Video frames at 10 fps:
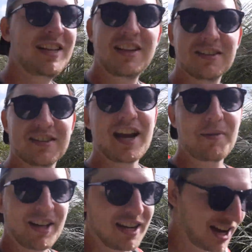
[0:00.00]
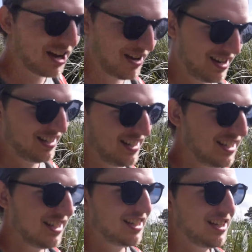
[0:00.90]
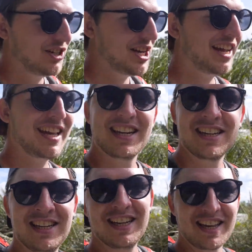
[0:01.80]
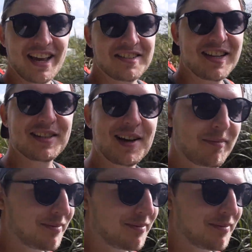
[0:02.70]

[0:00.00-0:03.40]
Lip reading: so now we're going to go and check in and get set up.